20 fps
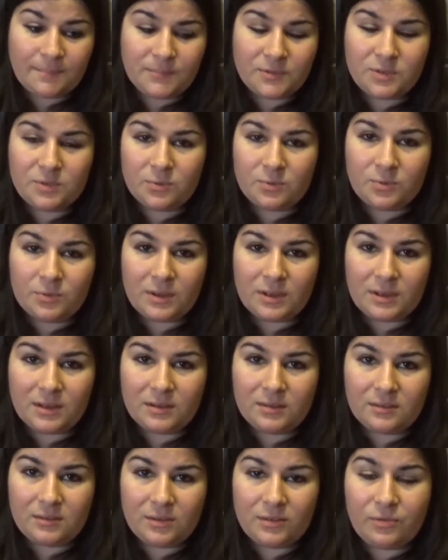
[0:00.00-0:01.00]
to
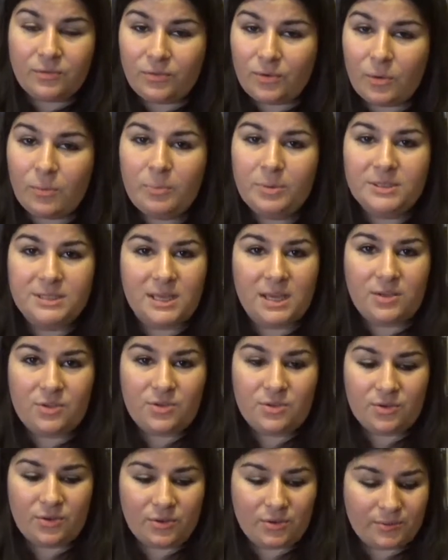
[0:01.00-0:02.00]
the full
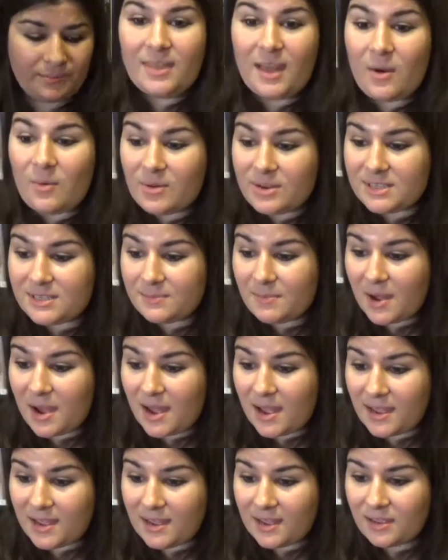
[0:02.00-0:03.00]
potential. That was
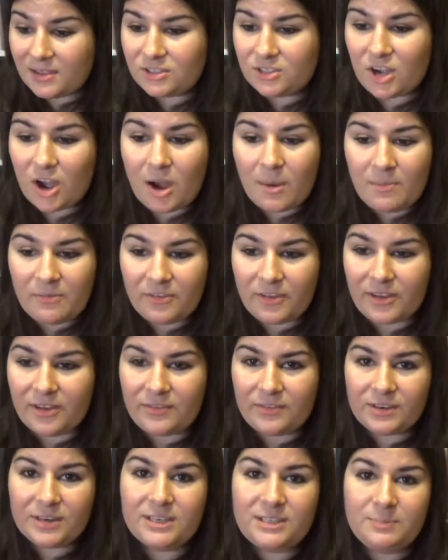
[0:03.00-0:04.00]
my top
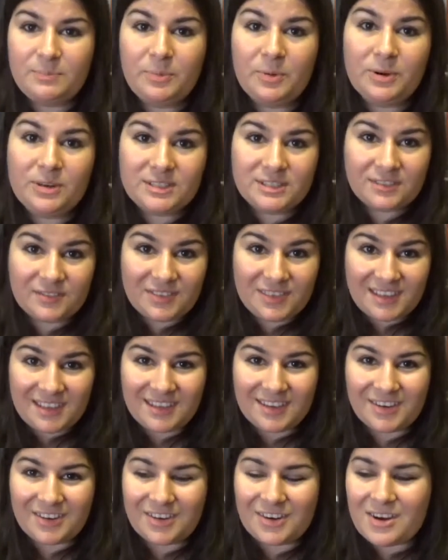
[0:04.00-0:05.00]
favorite books of the
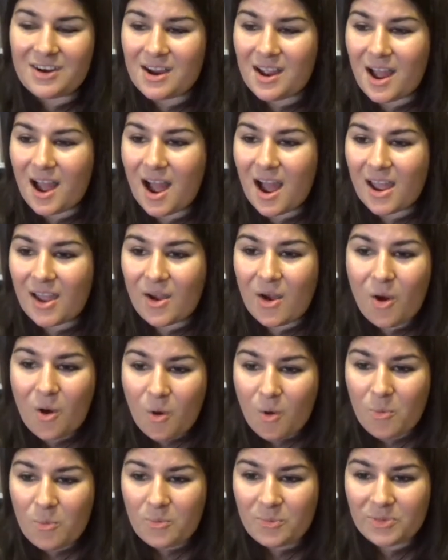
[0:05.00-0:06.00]
year. I
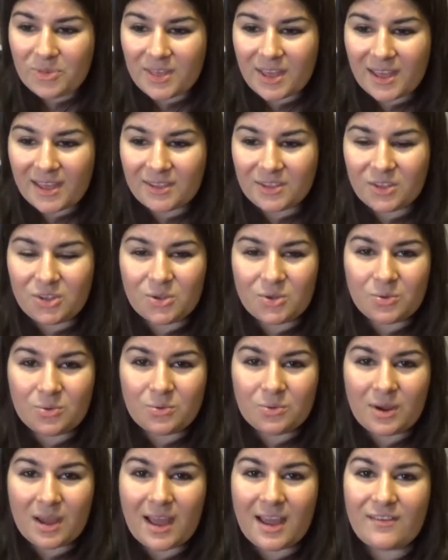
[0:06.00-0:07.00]
hope that
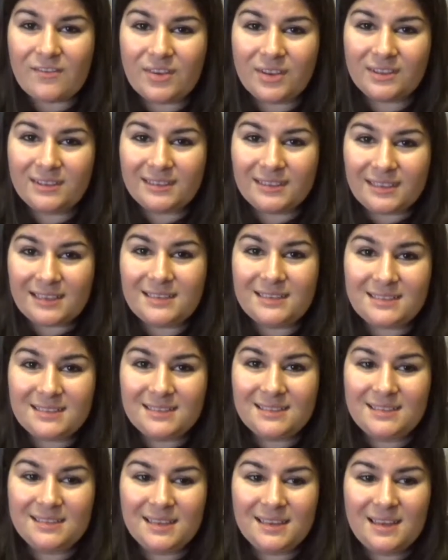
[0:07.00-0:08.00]
you have at
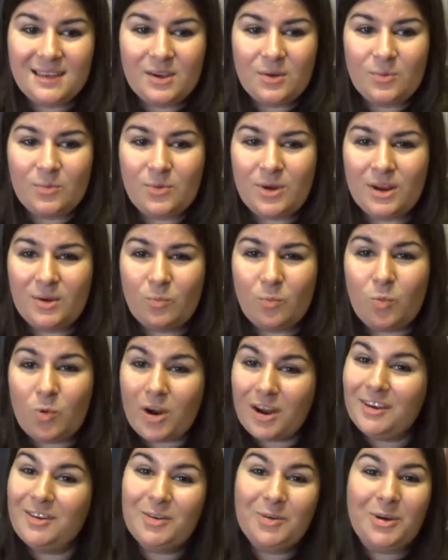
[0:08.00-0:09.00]
least read
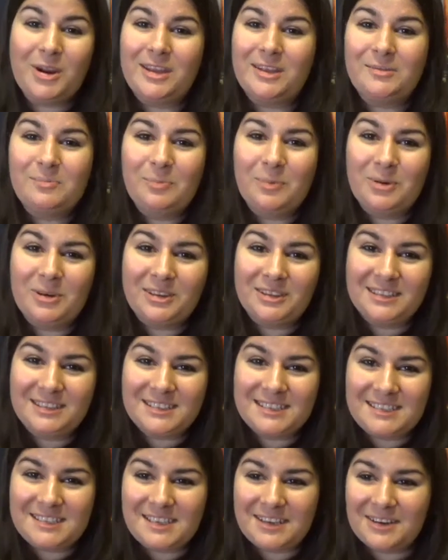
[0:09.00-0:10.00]
one great book
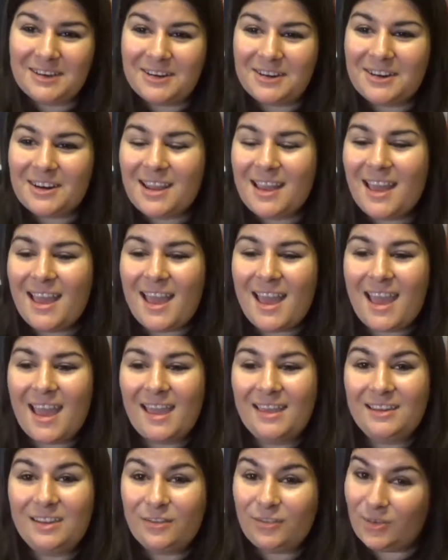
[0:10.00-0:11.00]
this year,
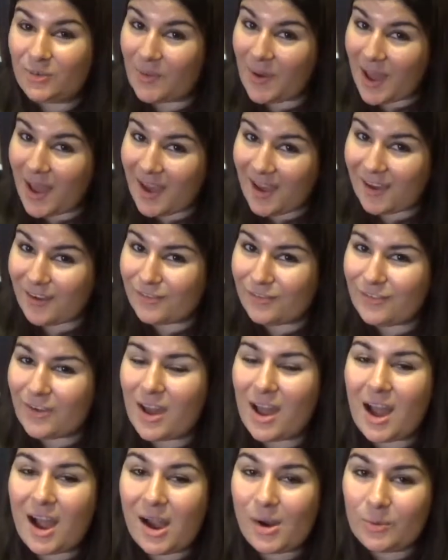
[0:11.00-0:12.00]
and if you have,
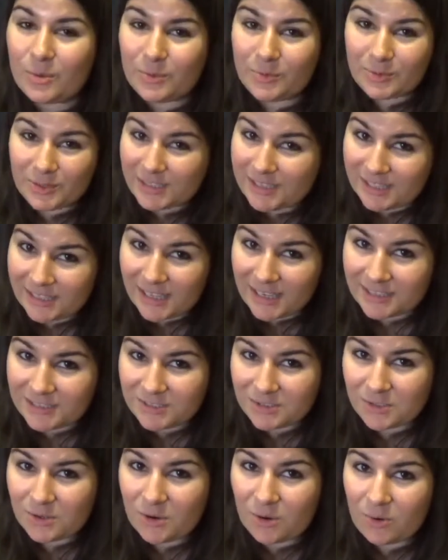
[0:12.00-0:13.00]
I would really like
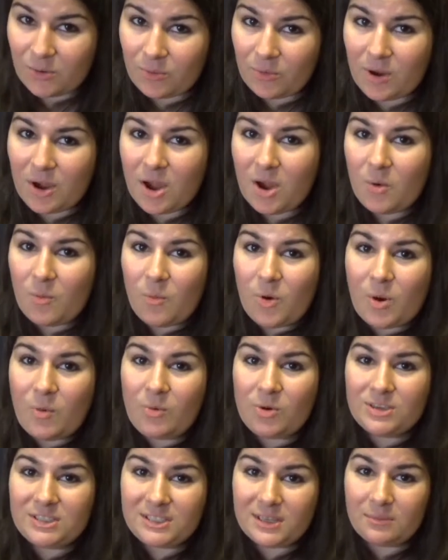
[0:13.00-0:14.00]
to know what
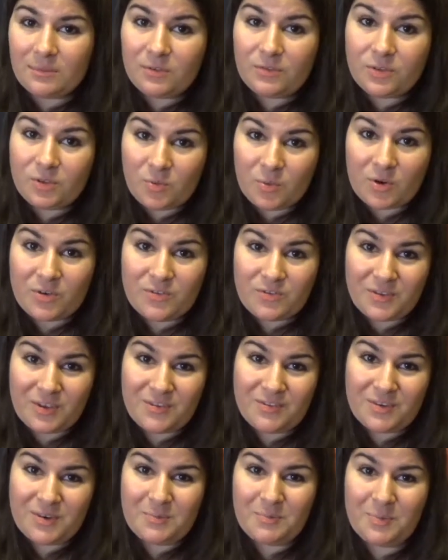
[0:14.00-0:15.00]
were some of your
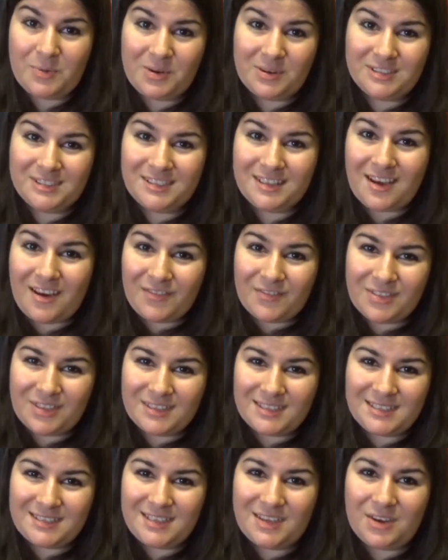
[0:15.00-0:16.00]
favorite books of
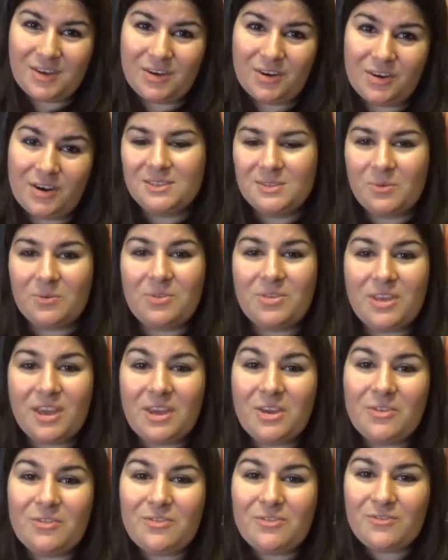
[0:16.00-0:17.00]
this year. So
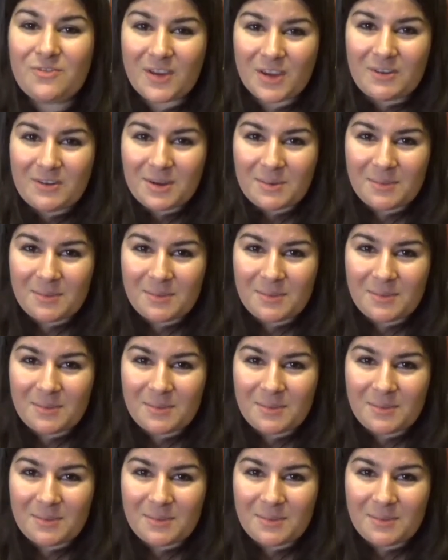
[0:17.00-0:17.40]
thank you very